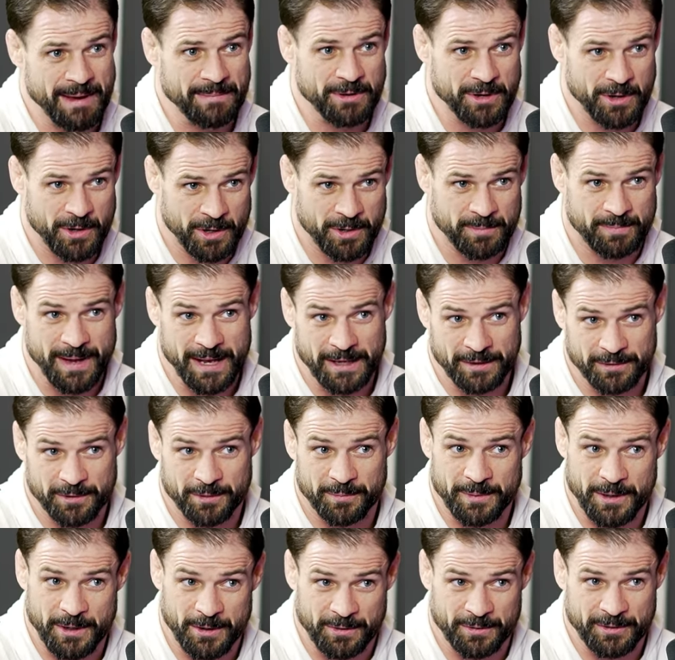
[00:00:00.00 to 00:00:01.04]
Maybe you go to bed a
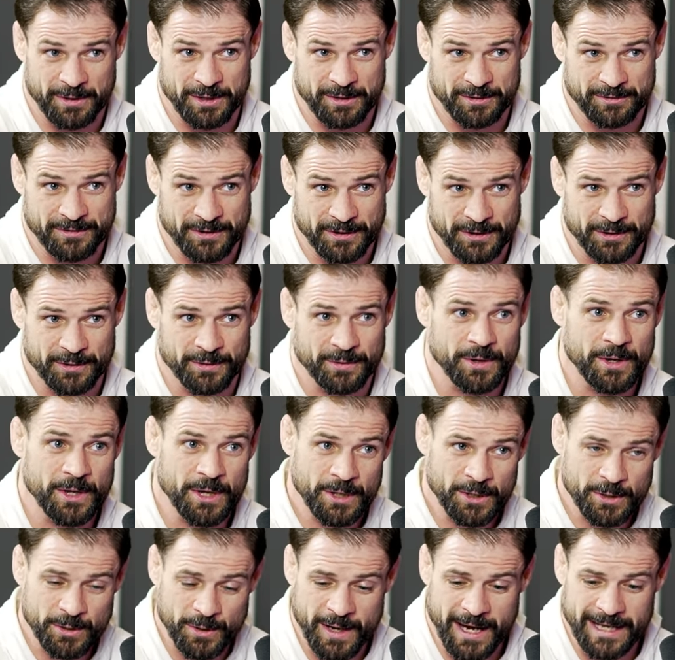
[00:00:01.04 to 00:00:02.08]
little bit earlier, too.
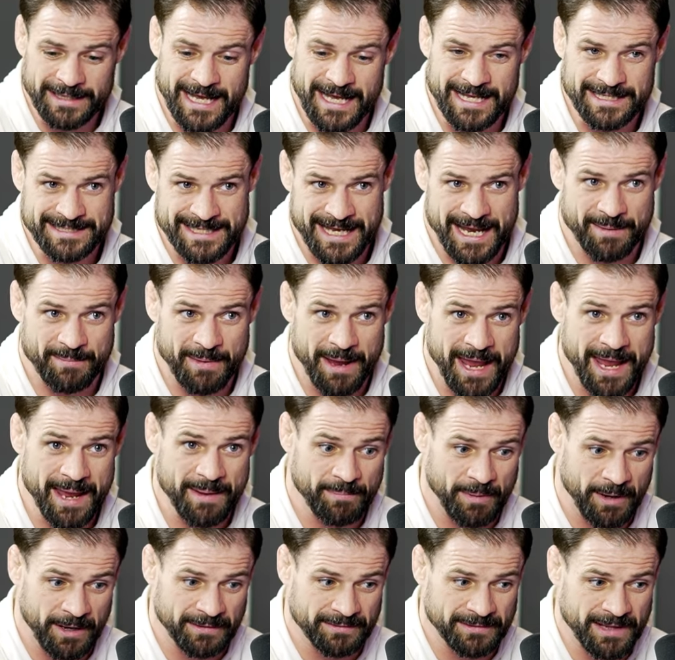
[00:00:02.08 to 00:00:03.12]
You that same
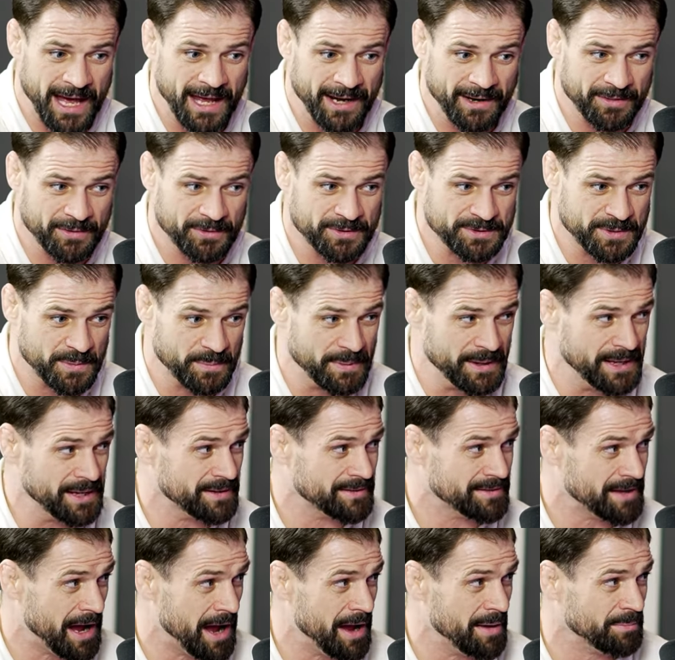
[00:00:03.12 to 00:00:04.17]
eight, but a lot of those are
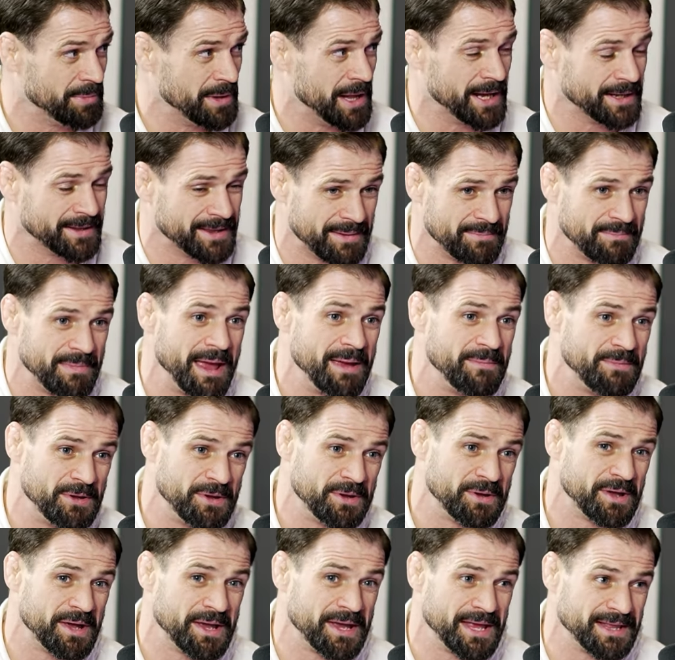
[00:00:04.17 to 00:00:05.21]
being time blocked that maybe
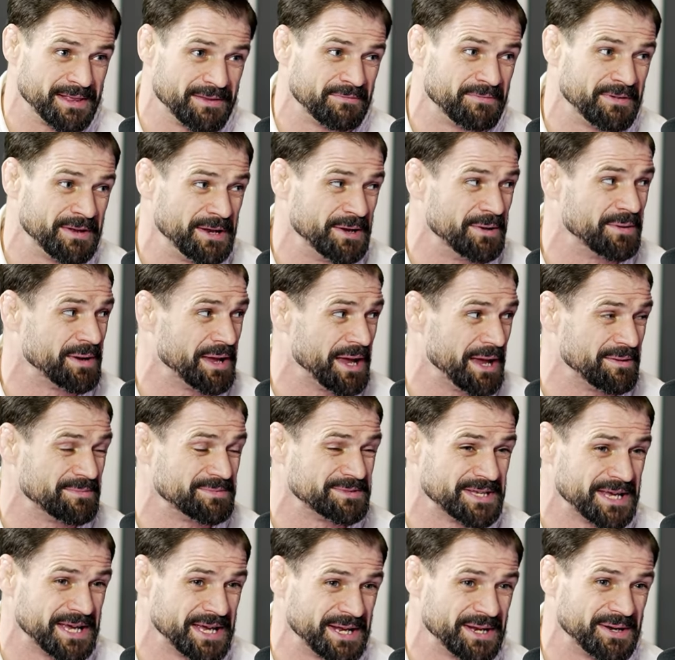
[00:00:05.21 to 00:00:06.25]
you can get the video
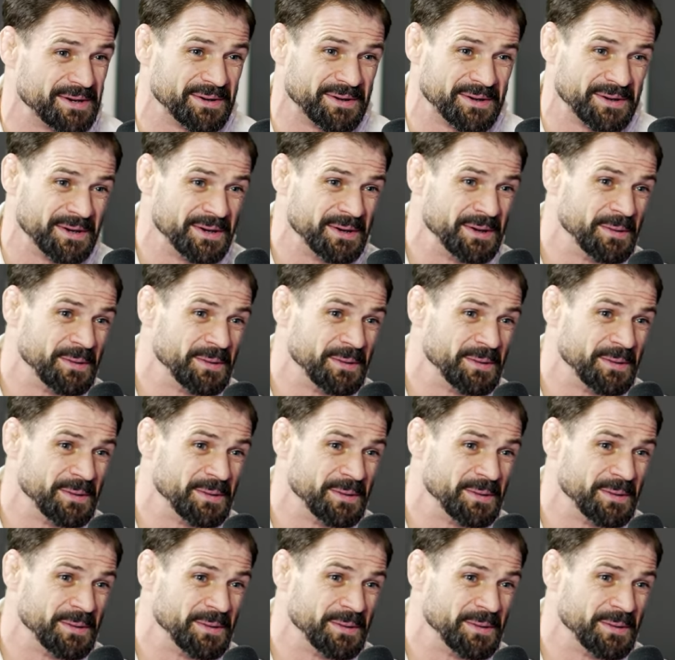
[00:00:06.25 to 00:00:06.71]
games in or